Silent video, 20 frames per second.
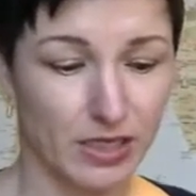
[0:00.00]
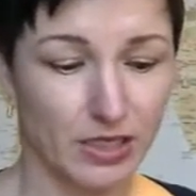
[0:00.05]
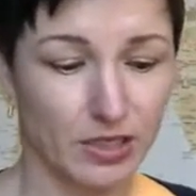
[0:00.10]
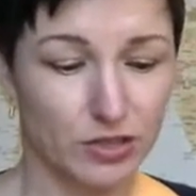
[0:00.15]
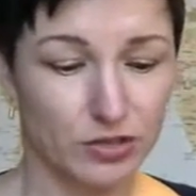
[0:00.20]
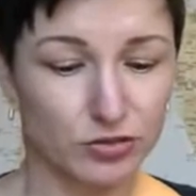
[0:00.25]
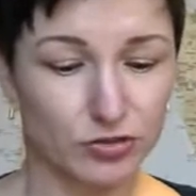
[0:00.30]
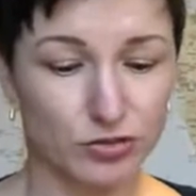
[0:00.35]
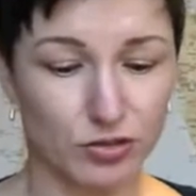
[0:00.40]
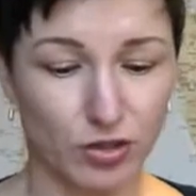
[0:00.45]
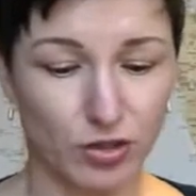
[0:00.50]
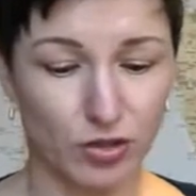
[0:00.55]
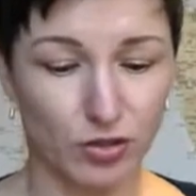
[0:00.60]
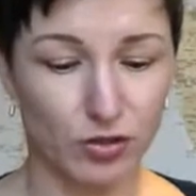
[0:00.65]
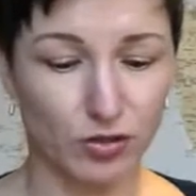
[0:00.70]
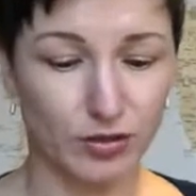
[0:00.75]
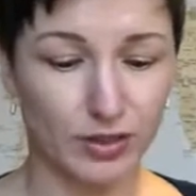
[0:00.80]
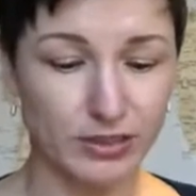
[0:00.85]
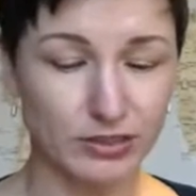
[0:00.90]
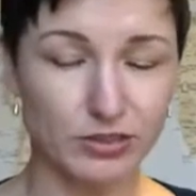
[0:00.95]

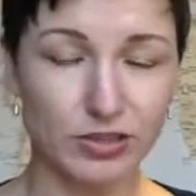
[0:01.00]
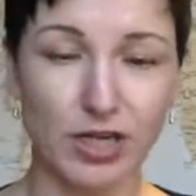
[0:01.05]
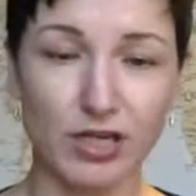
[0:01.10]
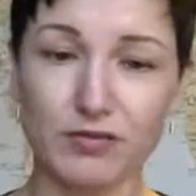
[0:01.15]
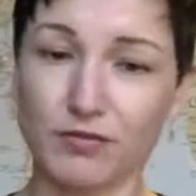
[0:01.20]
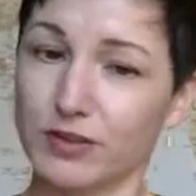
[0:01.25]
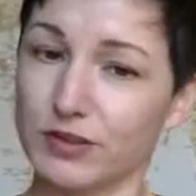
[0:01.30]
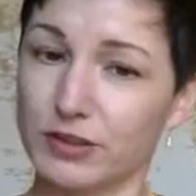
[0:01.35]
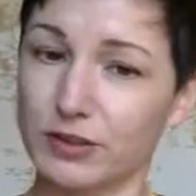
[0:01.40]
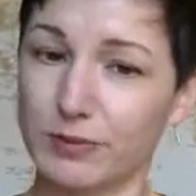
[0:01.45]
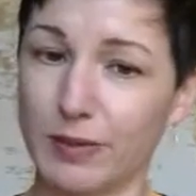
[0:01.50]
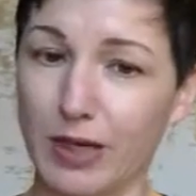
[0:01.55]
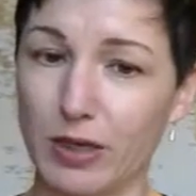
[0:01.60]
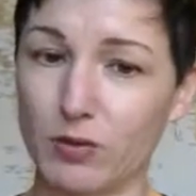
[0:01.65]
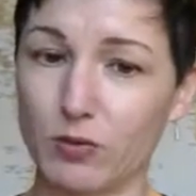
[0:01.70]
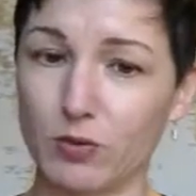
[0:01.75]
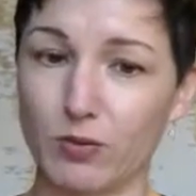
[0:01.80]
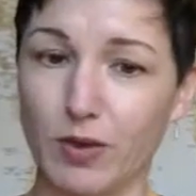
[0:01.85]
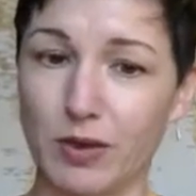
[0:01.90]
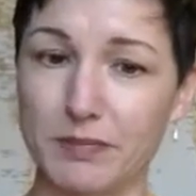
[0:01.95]
So let's talk first
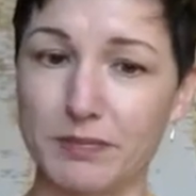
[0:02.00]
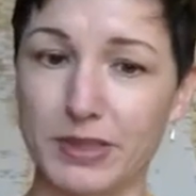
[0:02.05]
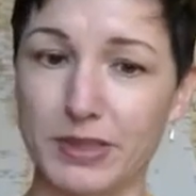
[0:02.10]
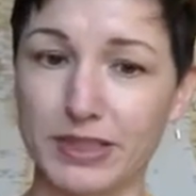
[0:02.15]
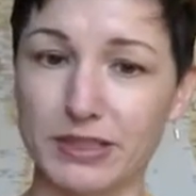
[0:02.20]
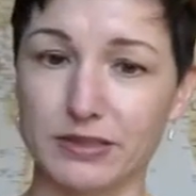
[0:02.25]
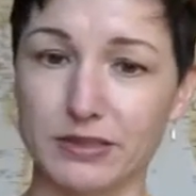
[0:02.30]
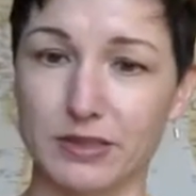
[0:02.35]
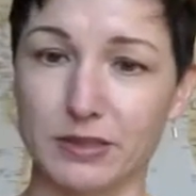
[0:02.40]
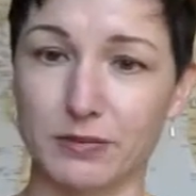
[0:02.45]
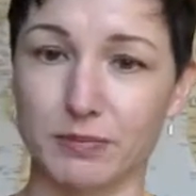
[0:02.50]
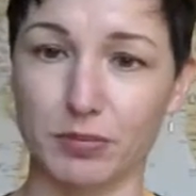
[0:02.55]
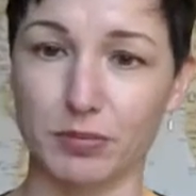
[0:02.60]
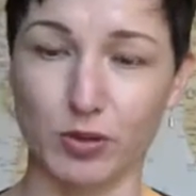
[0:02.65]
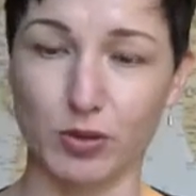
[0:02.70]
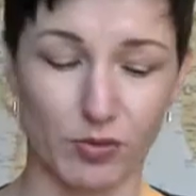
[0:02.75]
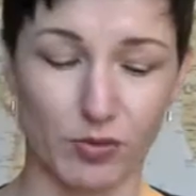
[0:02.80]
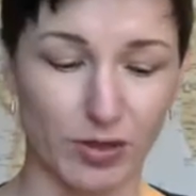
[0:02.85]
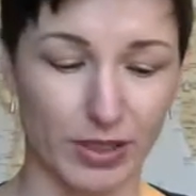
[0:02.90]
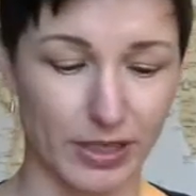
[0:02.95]
about what makes the
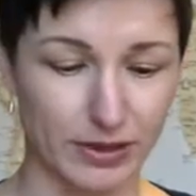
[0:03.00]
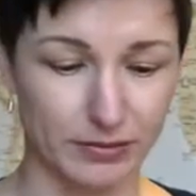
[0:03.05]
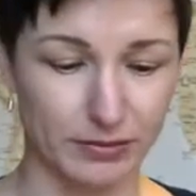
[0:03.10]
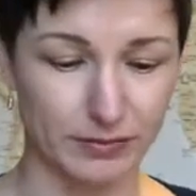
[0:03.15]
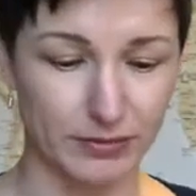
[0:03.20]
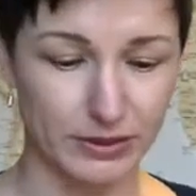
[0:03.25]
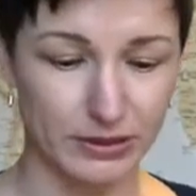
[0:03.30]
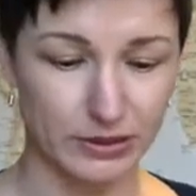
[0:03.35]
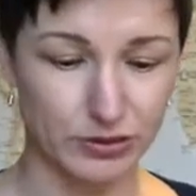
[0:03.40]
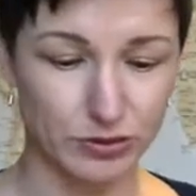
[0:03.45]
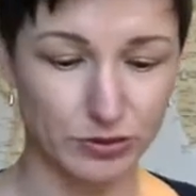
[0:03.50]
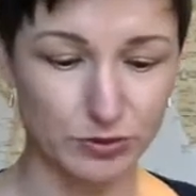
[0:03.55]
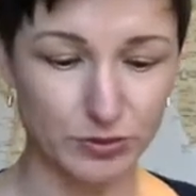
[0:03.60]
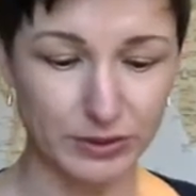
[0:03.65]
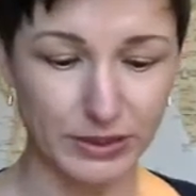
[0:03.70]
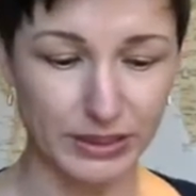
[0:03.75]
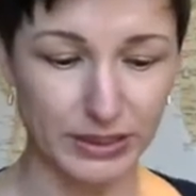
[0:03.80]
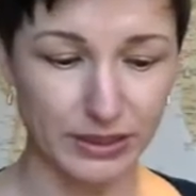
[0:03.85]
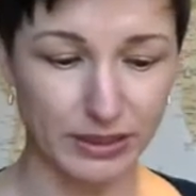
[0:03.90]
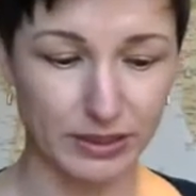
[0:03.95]
program
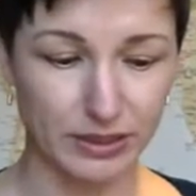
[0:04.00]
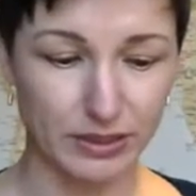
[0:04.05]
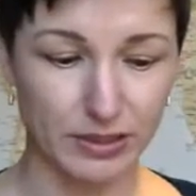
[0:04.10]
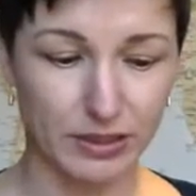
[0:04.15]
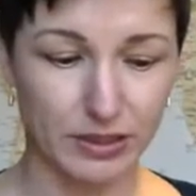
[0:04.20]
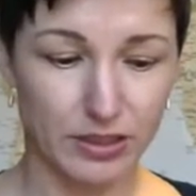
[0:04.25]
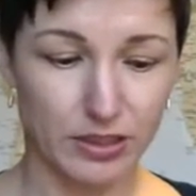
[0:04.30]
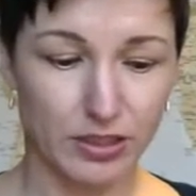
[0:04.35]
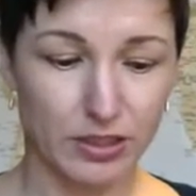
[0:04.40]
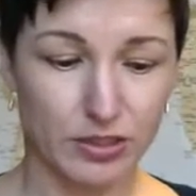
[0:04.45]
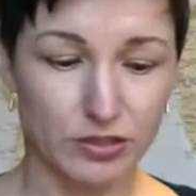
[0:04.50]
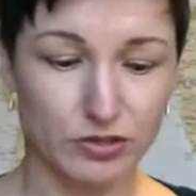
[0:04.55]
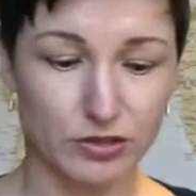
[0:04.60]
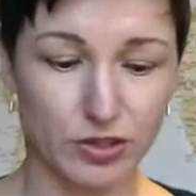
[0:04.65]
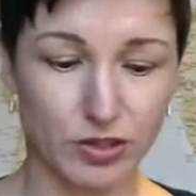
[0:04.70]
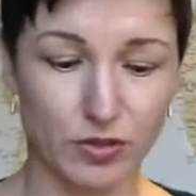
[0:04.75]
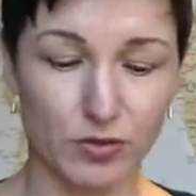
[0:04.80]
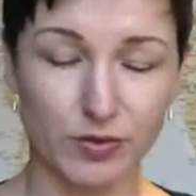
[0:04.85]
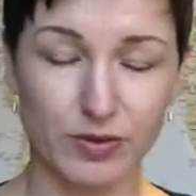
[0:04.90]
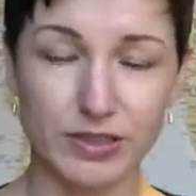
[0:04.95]
unique.
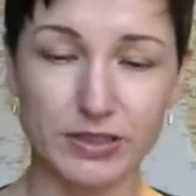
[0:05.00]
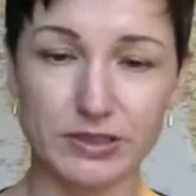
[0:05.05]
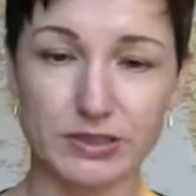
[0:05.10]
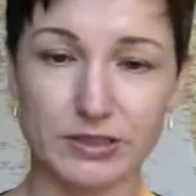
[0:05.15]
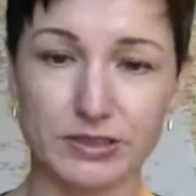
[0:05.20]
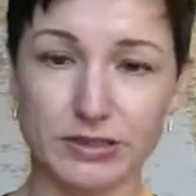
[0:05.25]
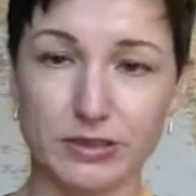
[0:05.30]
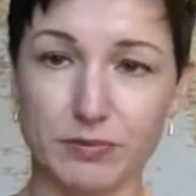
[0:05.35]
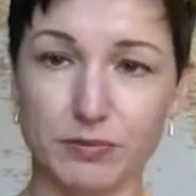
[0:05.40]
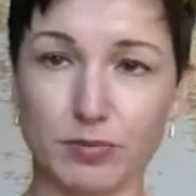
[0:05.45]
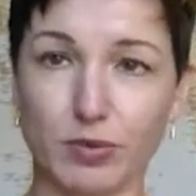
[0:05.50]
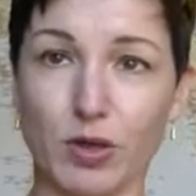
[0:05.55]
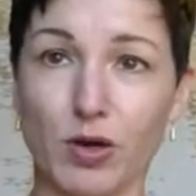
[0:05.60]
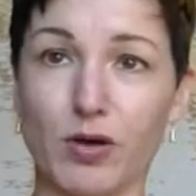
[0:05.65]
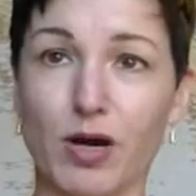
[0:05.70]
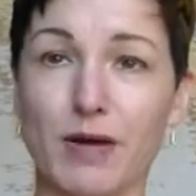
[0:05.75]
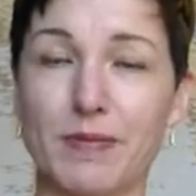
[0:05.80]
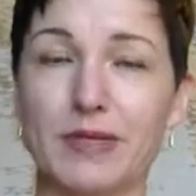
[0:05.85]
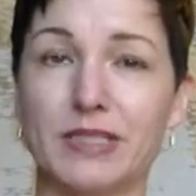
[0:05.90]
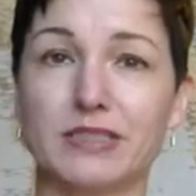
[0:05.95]
So this
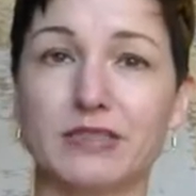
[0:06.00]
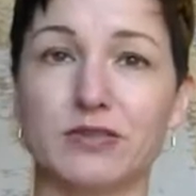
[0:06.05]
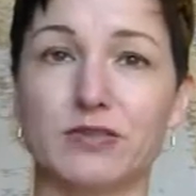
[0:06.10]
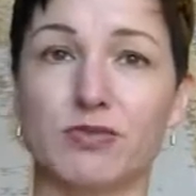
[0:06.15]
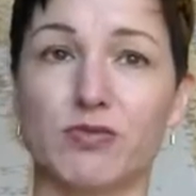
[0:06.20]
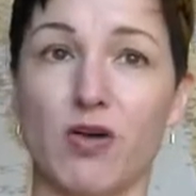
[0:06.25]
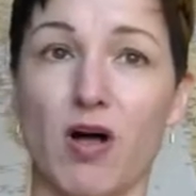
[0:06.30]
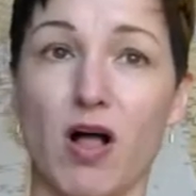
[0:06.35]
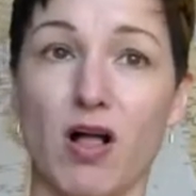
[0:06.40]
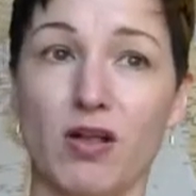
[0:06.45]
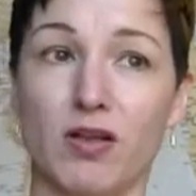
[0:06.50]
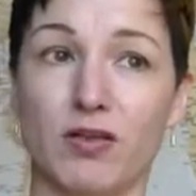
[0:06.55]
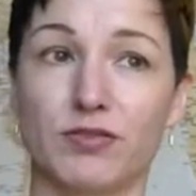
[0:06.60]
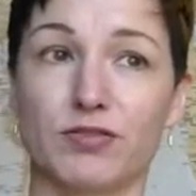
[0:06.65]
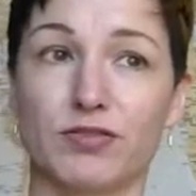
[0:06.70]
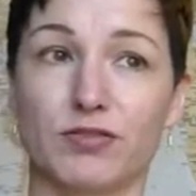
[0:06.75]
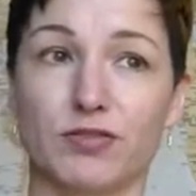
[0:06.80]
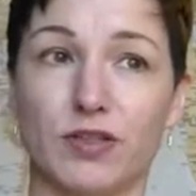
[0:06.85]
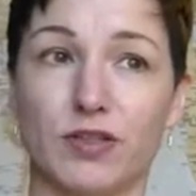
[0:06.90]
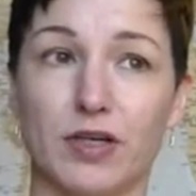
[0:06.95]
program has evolved
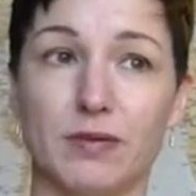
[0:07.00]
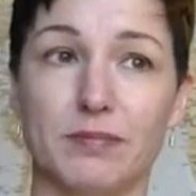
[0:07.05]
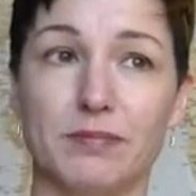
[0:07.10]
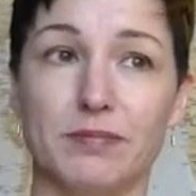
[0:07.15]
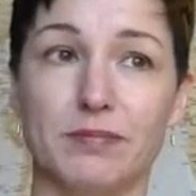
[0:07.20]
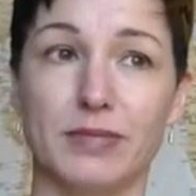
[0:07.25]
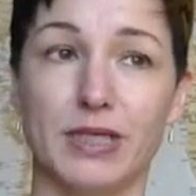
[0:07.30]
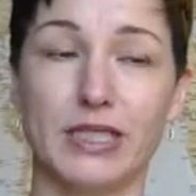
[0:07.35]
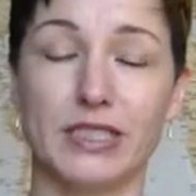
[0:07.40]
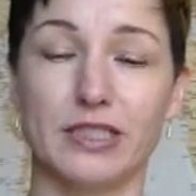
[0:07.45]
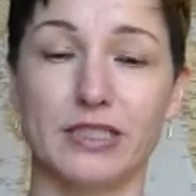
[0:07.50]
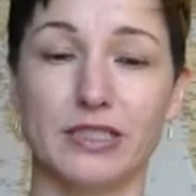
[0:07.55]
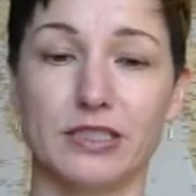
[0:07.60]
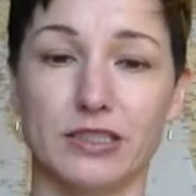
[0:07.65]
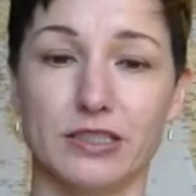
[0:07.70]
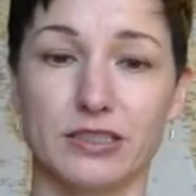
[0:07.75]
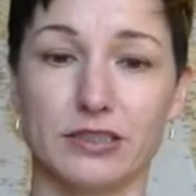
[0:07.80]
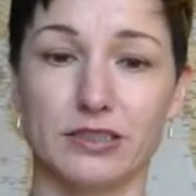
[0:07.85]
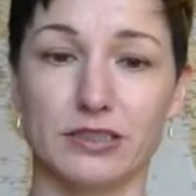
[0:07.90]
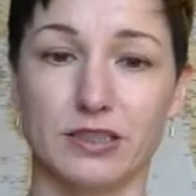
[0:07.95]
from many
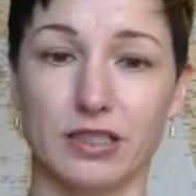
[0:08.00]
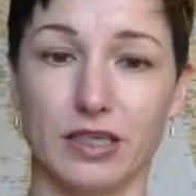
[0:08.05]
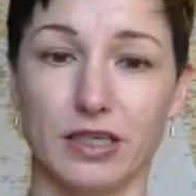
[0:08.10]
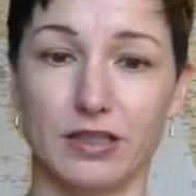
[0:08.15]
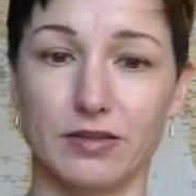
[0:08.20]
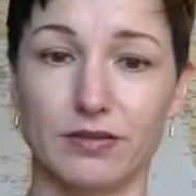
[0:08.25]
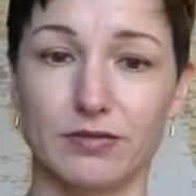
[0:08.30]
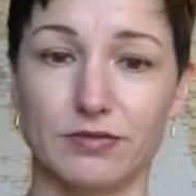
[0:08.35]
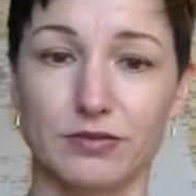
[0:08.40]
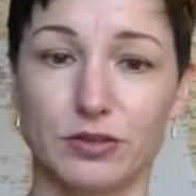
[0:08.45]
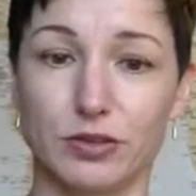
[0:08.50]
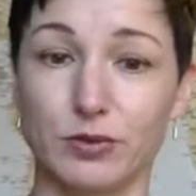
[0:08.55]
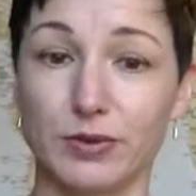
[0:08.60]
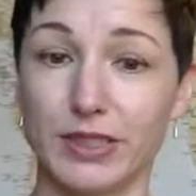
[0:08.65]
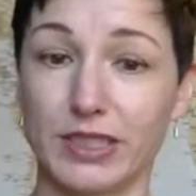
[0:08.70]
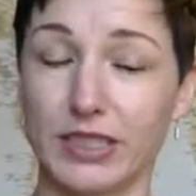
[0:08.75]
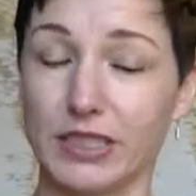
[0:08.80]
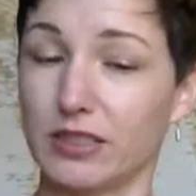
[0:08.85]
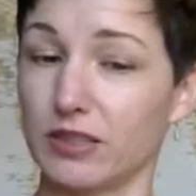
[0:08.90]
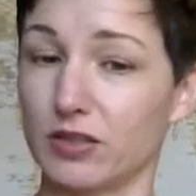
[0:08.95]
years of
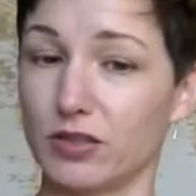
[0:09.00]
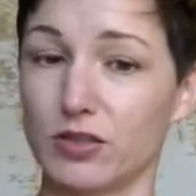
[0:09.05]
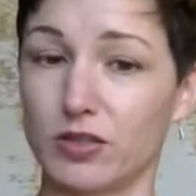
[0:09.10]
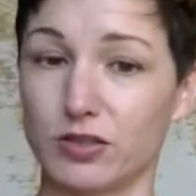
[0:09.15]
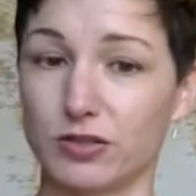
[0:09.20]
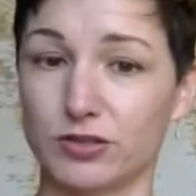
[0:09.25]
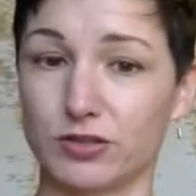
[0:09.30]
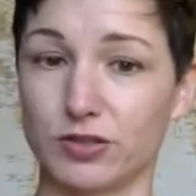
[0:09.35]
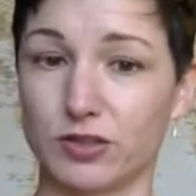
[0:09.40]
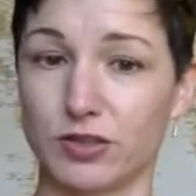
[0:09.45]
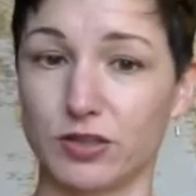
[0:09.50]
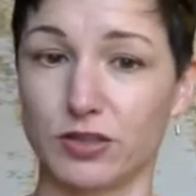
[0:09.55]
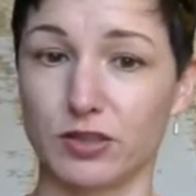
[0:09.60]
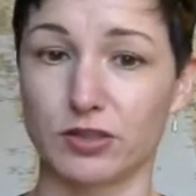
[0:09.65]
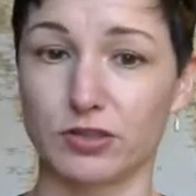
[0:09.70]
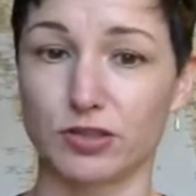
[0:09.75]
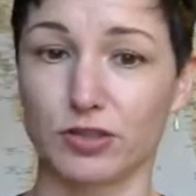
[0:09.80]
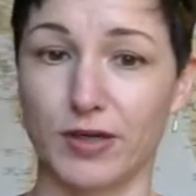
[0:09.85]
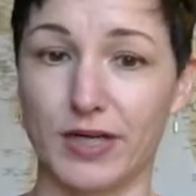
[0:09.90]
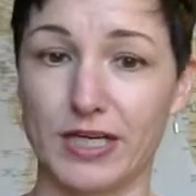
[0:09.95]
doing intercultural
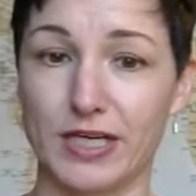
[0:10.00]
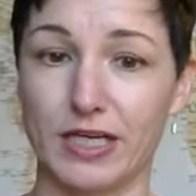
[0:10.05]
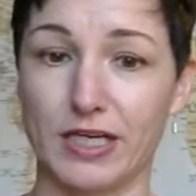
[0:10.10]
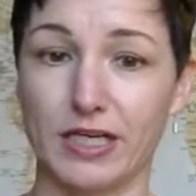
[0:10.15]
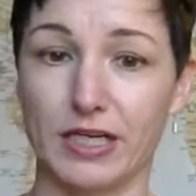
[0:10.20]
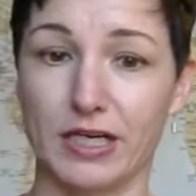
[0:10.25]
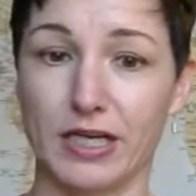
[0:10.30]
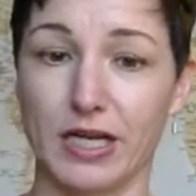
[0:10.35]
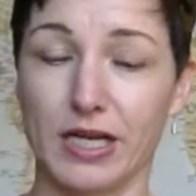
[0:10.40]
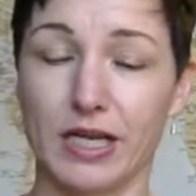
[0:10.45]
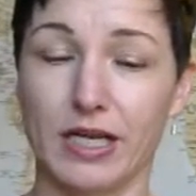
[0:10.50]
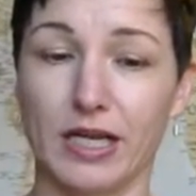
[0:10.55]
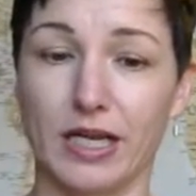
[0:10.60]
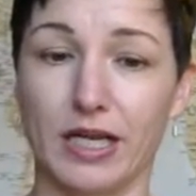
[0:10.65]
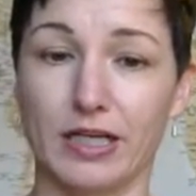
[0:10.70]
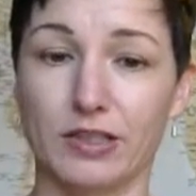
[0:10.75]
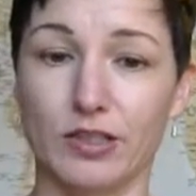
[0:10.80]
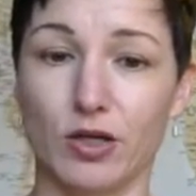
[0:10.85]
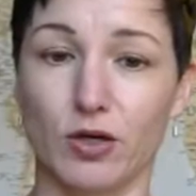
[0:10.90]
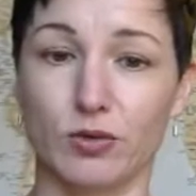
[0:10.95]
training
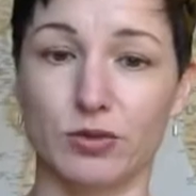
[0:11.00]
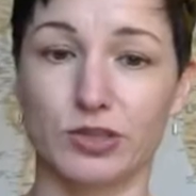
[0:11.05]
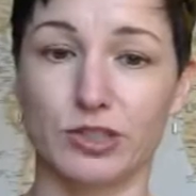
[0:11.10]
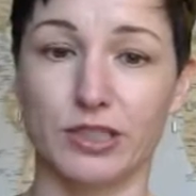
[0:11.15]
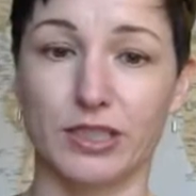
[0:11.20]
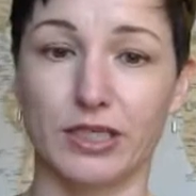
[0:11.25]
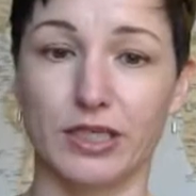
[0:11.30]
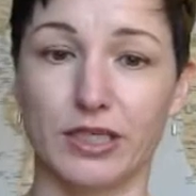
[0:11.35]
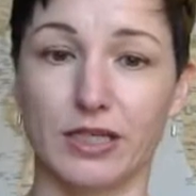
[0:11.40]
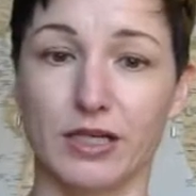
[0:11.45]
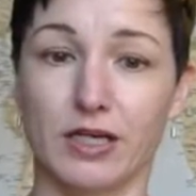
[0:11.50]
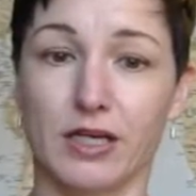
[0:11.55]
and coaching.